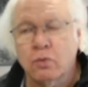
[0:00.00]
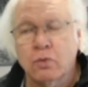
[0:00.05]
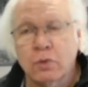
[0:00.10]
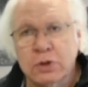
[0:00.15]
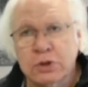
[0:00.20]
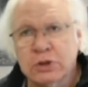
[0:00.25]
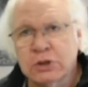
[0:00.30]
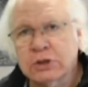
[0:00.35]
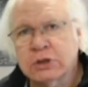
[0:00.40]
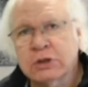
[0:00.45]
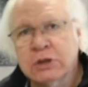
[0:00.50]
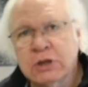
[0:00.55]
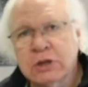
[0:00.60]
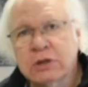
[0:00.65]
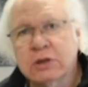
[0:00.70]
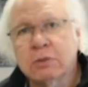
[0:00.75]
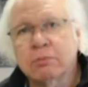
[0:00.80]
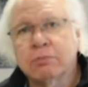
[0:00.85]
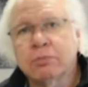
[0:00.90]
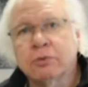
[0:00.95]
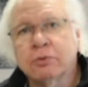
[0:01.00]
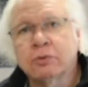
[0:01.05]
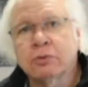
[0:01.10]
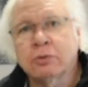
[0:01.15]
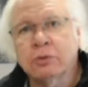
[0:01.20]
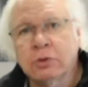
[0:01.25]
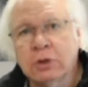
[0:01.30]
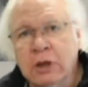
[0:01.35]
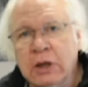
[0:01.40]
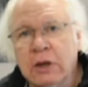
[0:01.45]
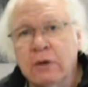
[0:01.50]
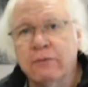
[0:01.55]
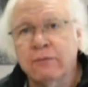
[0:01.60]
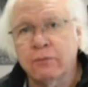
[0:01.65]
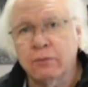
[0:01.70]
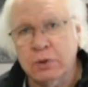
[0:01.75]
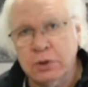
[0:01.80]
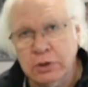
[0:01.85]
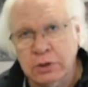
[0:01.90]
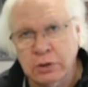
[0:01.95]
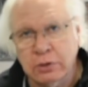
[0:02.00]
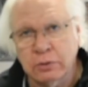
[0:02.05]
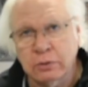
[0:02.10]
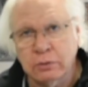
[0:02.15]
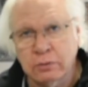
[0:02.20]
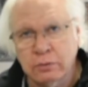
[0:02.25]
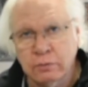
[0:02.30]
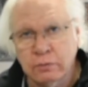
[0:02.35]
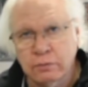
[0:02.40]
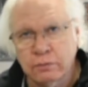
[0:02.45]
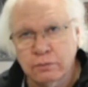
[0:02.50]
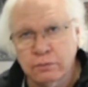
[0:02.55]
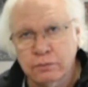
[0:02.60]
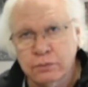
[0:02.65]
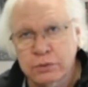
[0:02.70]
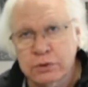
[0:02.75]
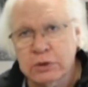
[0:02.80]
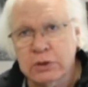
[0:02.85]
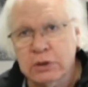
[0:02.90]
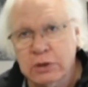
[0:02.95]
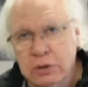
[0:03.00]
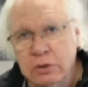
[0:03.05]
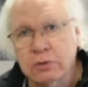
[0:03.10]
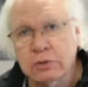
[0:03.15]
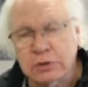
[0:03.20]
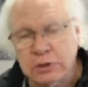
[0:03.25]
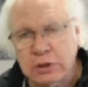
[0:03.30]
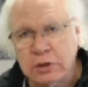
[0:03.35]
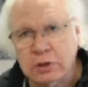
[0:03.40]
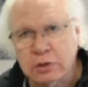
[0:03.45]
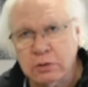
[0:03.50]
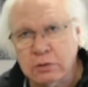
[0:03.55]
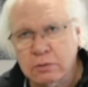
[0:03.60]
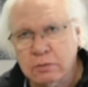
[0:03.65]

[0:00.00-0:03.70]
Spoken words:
We just need to believe we do to use it.